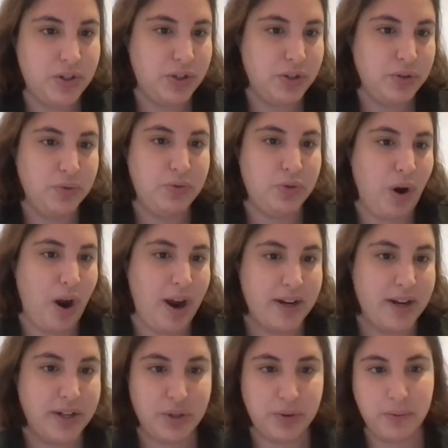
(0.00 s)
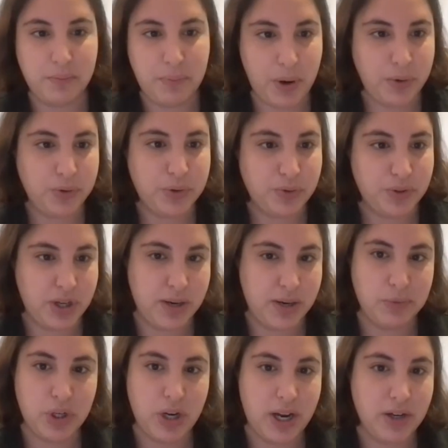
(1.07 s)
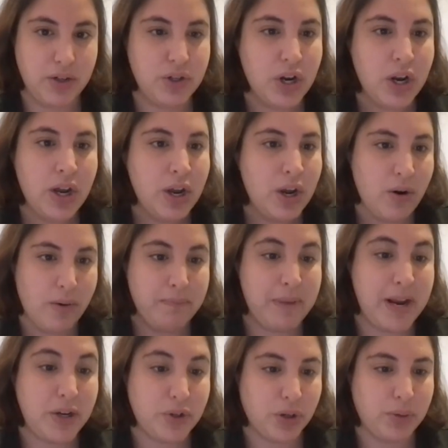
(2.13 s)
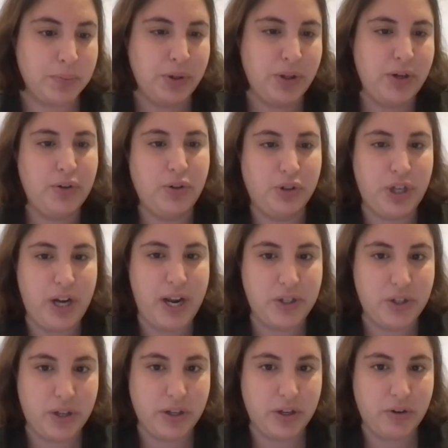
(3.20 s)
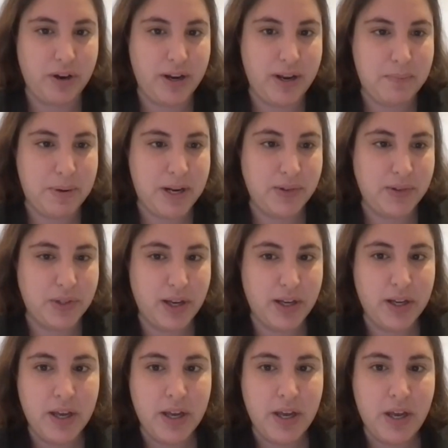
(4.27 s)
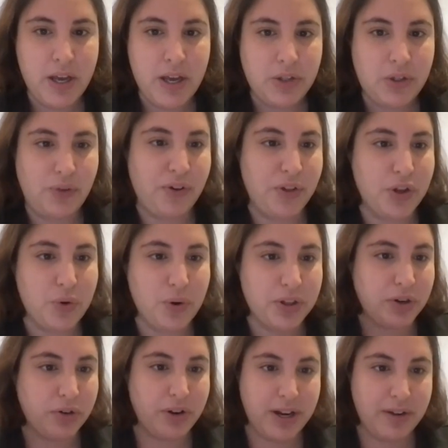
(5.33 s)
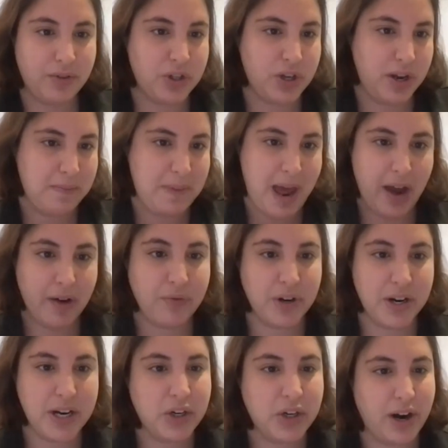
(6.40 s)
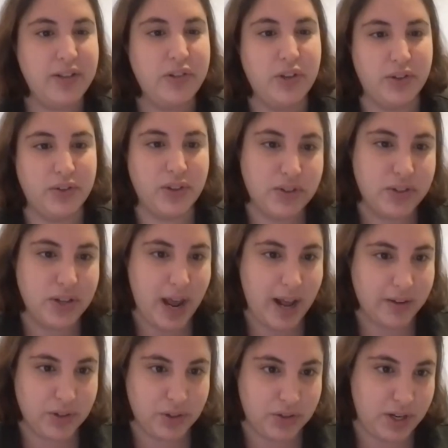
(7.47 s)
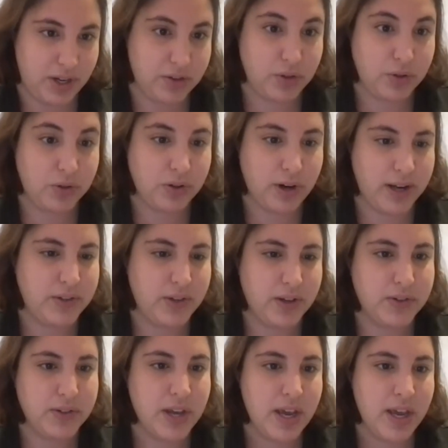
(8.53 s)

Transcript: to try to impose regime change or major political change on the Korean peninsula. So for the North Korean regime, every crisis is an existential crisis.